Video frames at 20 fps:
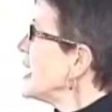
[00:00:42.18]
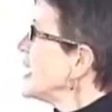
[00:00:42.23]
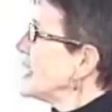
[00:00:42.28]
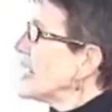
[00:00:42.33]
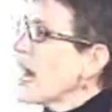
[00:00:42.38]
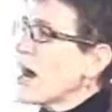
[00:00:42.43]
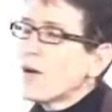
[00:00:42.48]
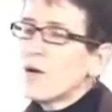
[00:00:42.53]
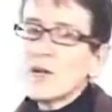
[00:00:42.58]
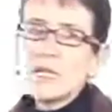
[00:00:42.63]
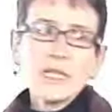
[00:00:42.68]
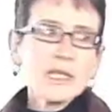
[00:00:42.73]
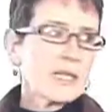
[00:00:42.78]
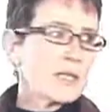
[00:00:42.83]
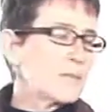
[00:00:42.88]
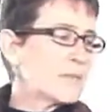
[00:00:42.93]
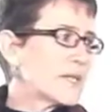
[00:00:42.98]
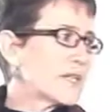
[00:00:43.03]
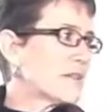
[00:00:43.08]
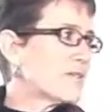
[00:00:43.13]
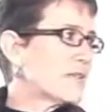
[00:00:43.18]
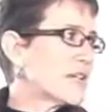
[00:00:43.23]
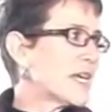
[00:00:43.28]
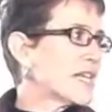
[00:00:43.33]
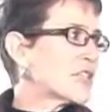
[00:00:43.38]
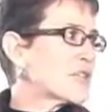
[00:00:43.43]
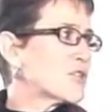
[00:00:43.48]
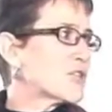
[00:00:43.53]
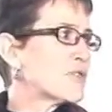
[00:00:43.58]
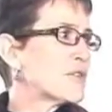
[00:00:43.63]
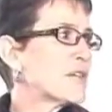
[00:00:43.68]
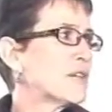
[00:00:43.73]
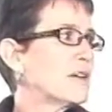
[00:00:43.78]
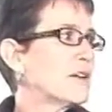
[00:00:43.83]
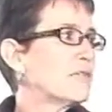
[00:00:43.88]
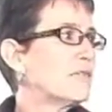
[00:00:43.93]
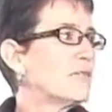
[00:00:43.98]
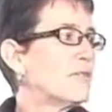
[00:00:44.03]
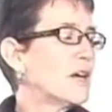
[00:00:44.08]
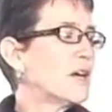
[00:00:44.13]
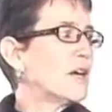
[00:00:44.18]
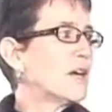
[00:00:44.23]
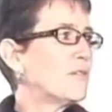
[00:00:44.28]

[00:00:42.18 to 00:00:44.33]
Now, a little bit of history of